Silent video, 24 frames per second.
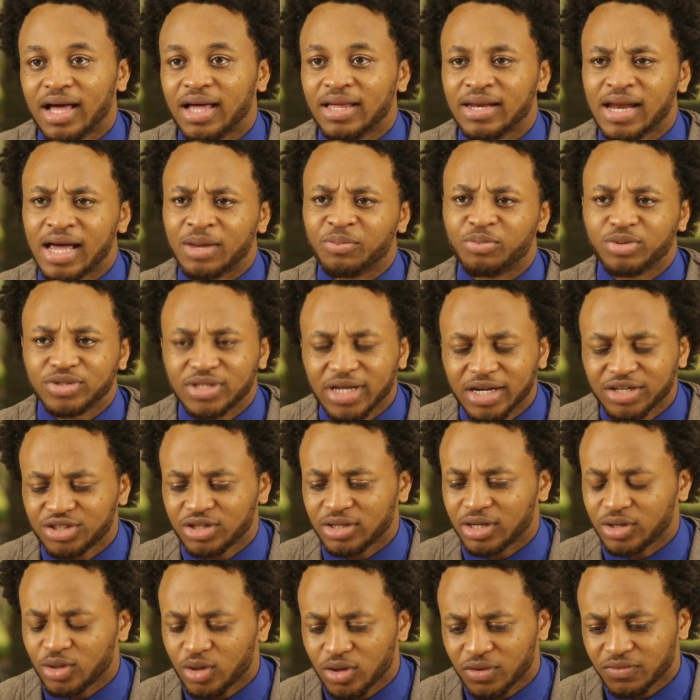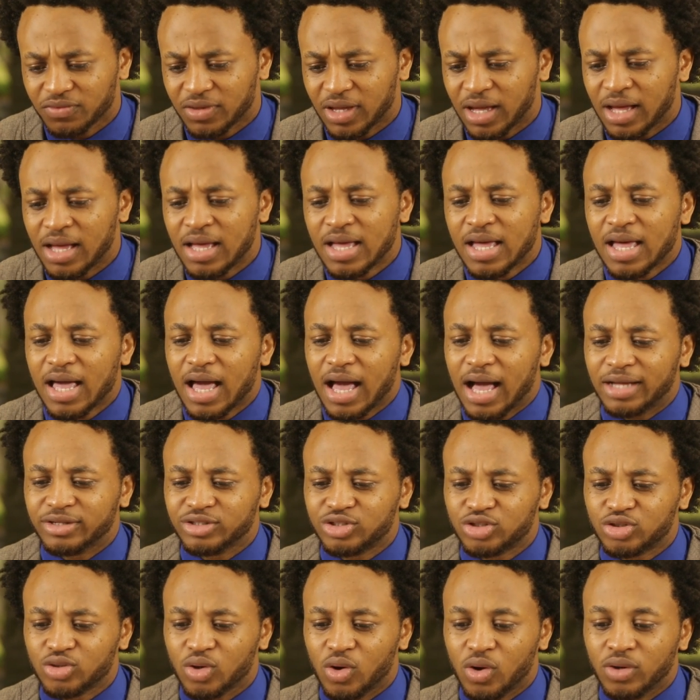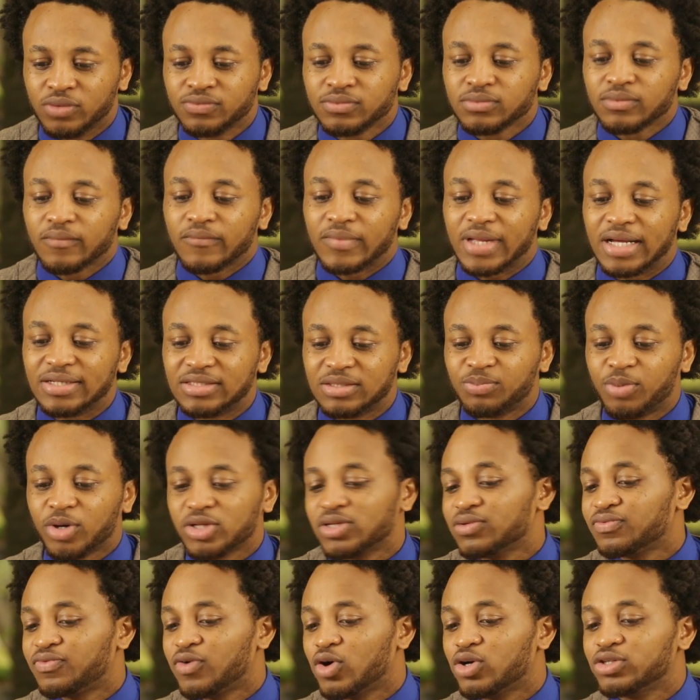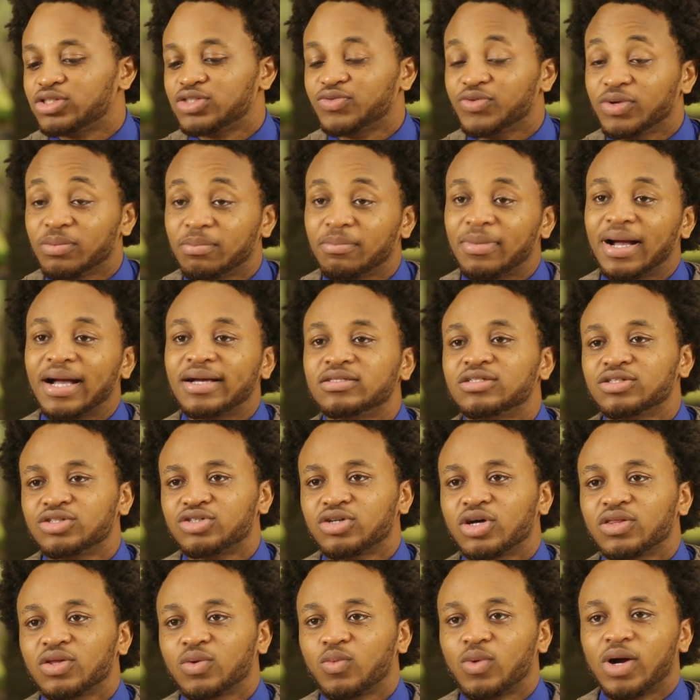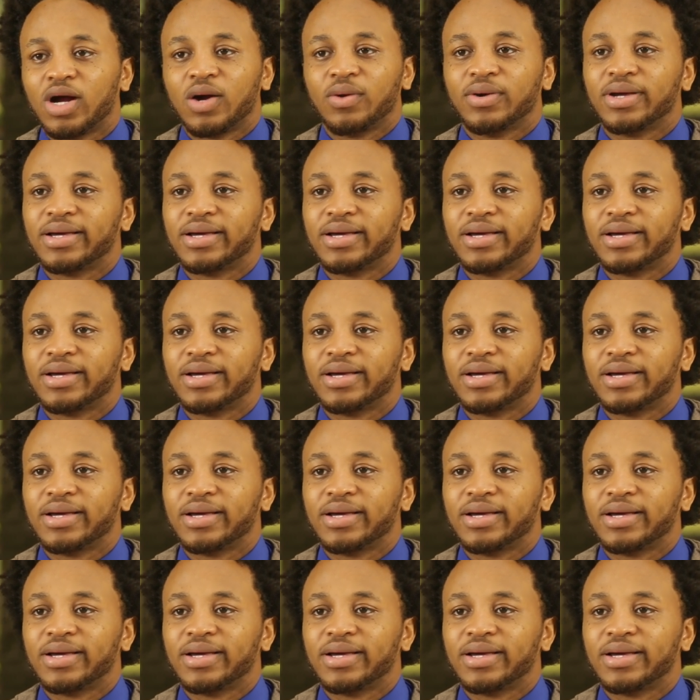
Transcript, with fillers: and protection and all of that. And so it's important for us to remind each other why